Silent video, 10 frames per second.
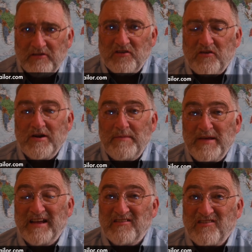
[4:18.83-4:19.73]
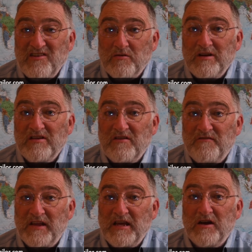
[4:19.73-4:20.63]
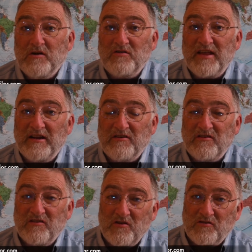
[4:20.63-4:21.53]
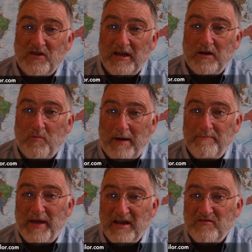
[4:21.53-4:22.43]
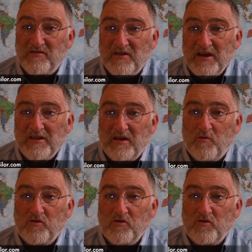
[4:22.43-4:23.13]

This is going to be a series of videos and its associated web pages